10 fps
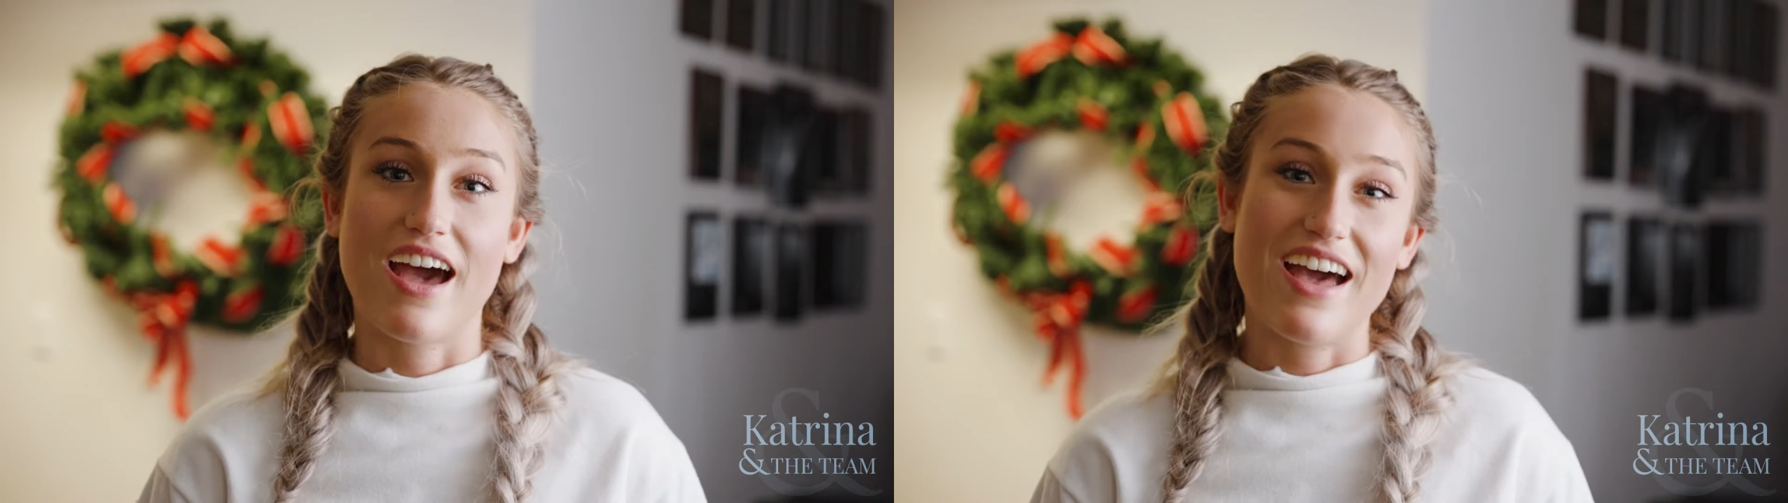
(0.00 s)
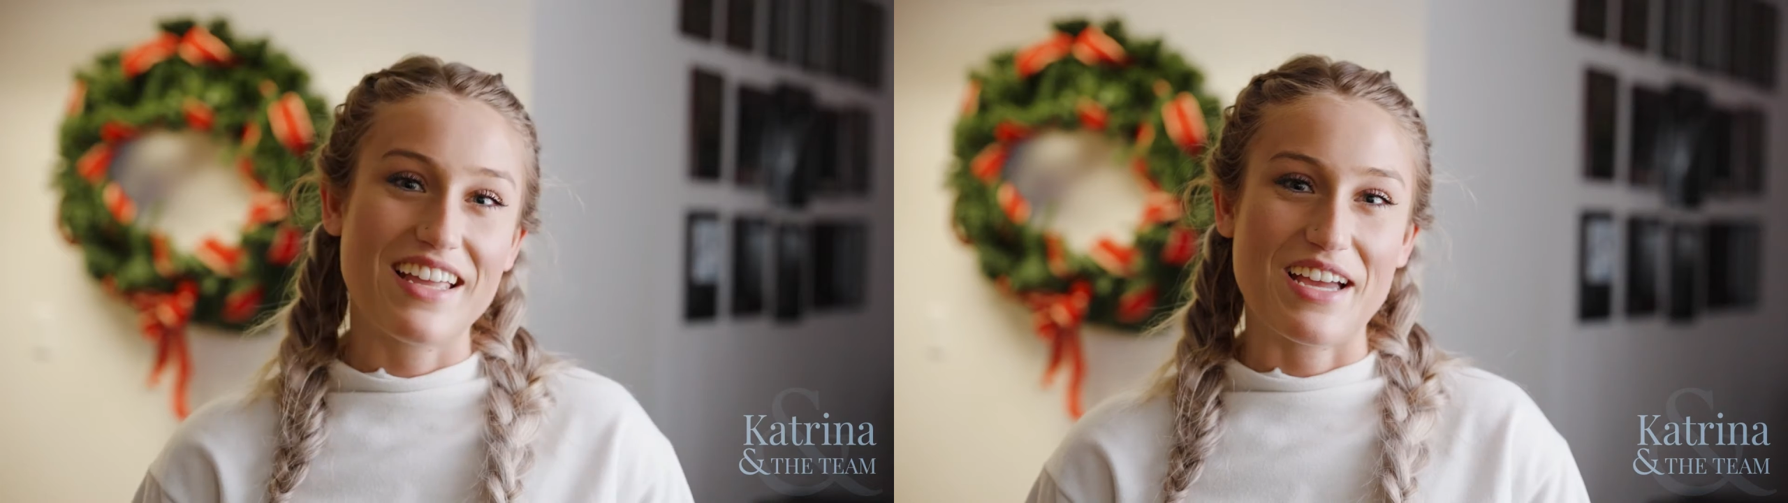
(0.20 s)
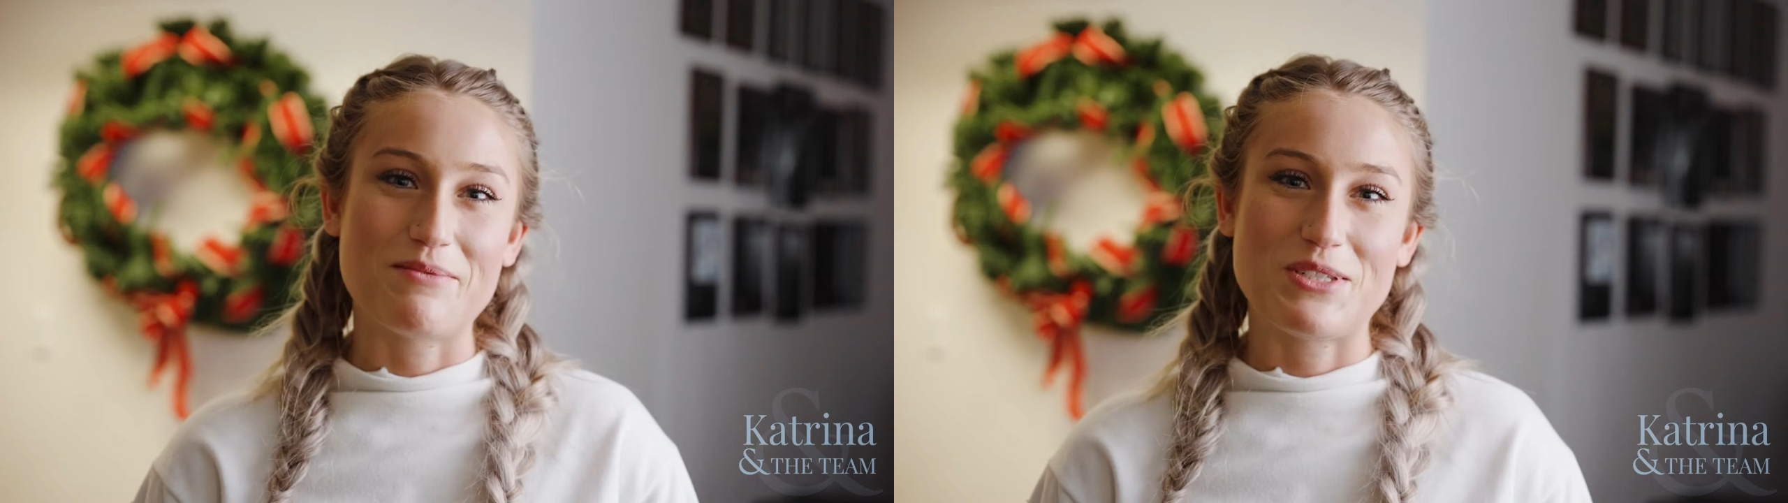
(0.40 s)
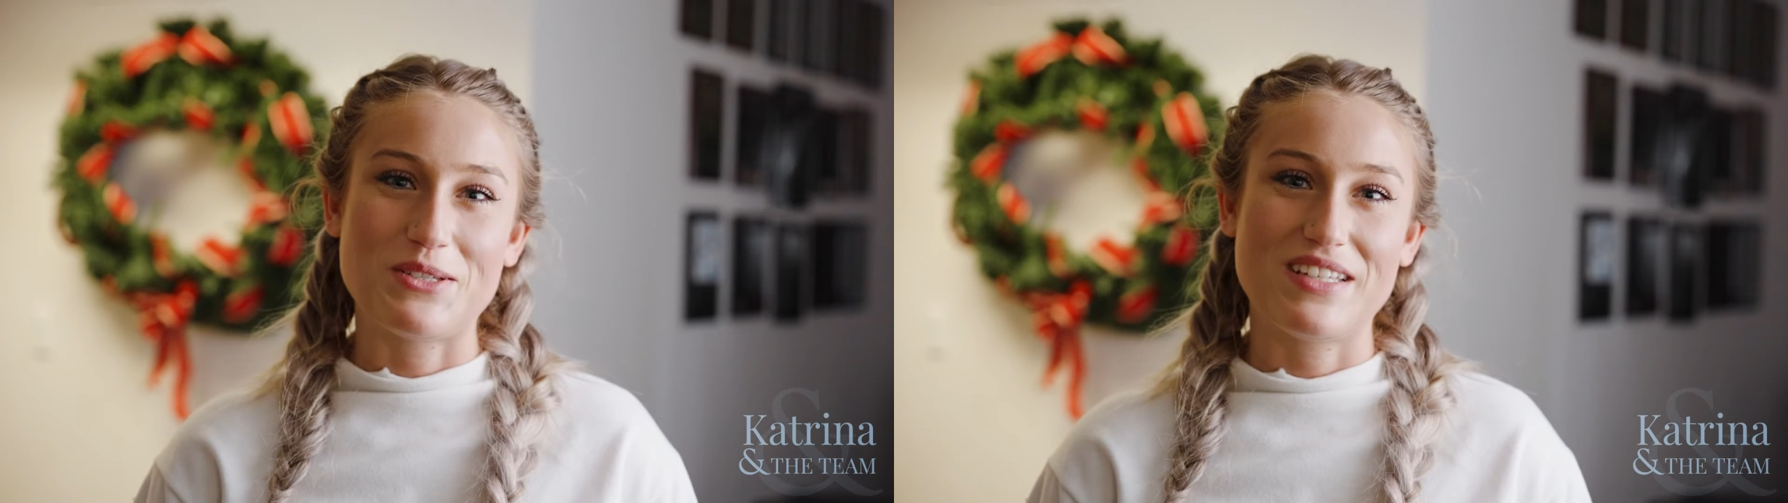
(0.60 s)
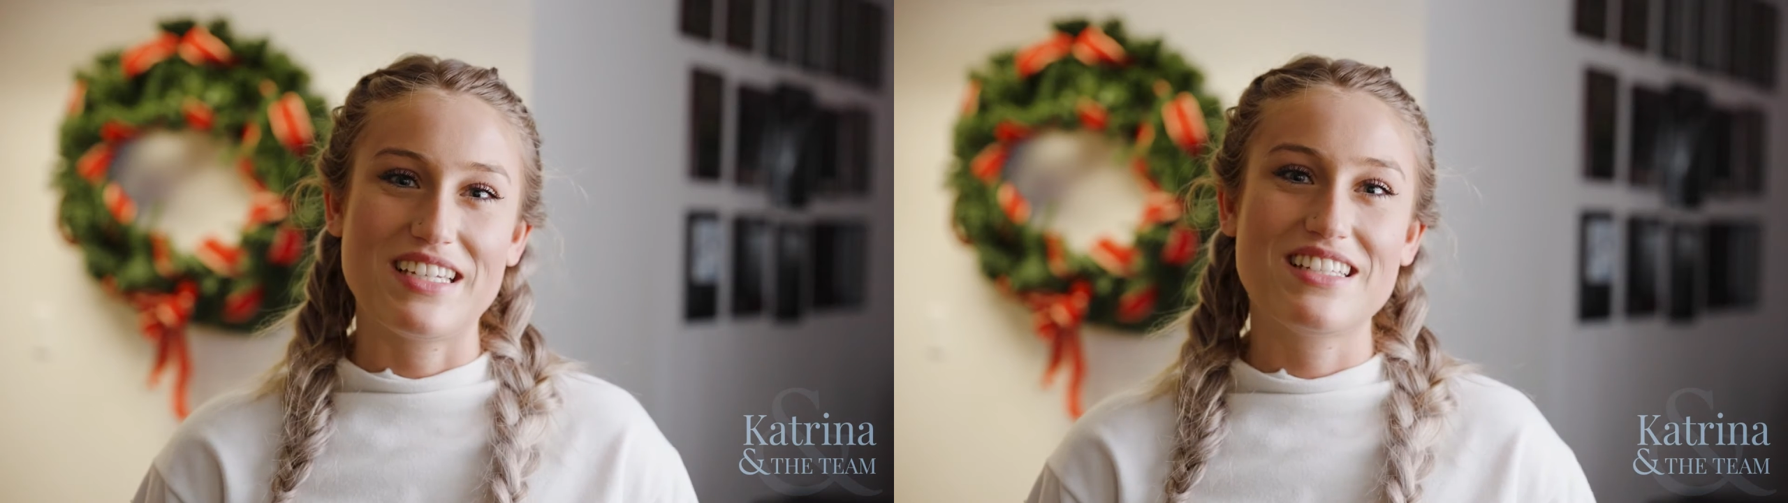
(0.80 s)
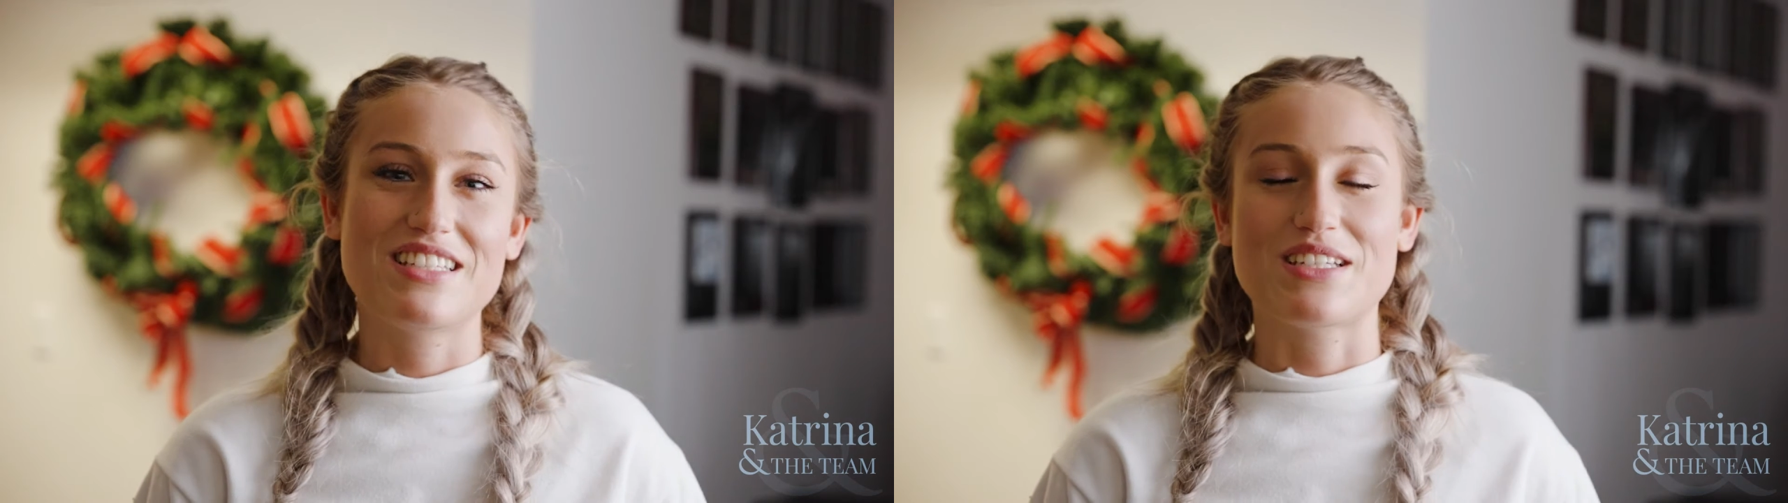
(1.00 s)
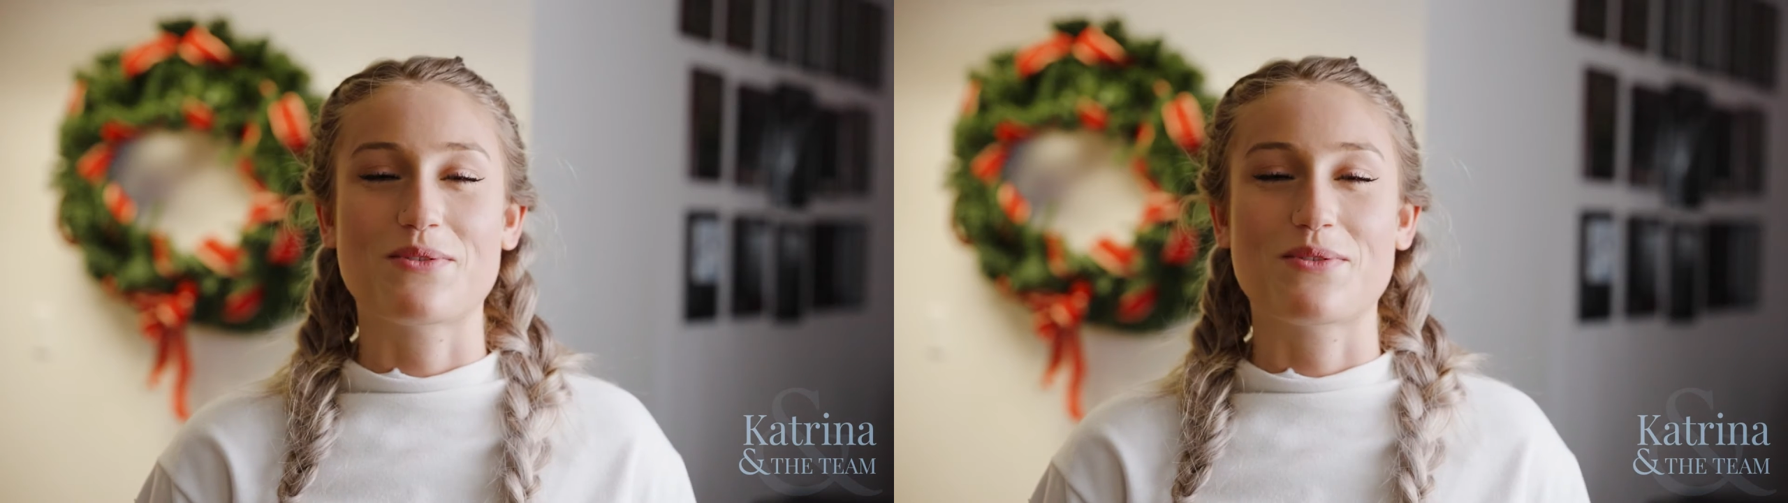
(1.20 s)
Hi, I'm Julian.